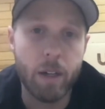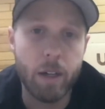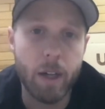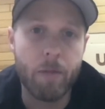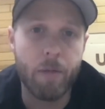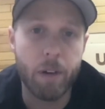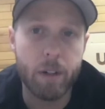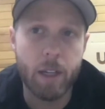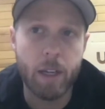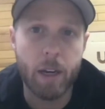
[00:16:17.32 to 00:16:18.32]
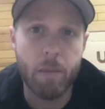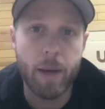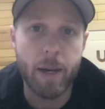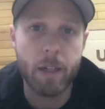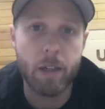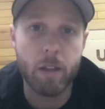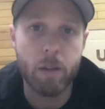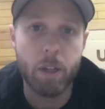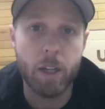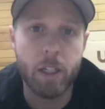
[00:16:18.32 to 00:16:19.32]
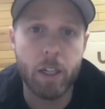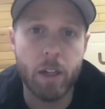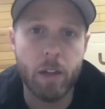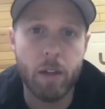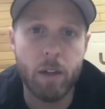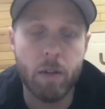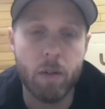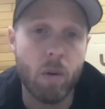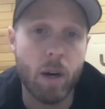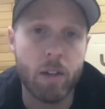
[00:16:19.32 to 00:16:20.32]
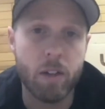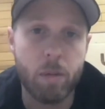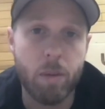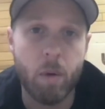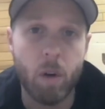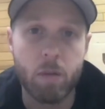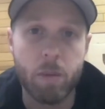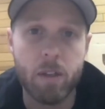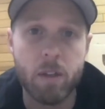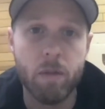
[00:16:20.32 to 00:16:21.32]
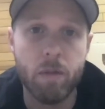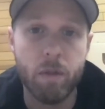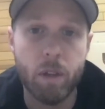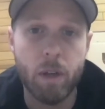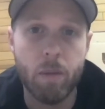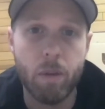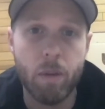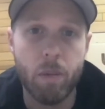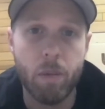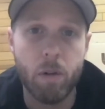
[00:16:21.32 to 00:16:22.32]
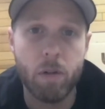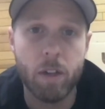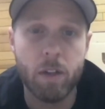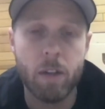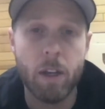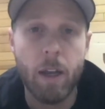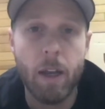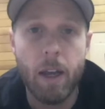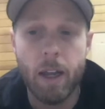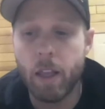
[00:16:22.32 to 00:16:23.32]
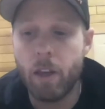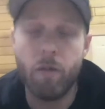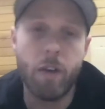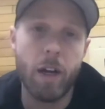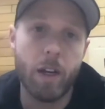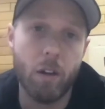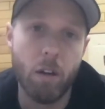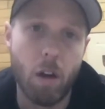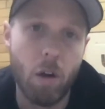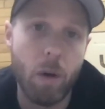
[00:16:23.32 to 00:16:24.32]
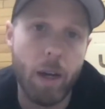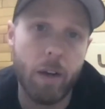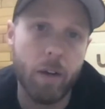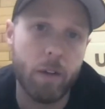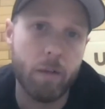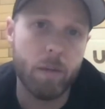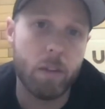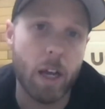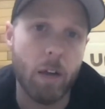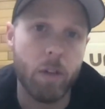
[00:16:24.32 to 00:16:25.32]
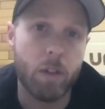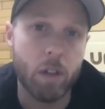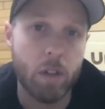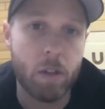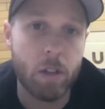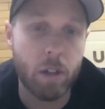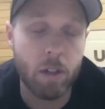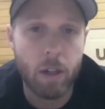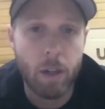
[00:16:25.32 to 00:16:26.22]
effort to get it back to the supply chain requires it to be more expensive through the process. And then you've got your low-end salvage goods, your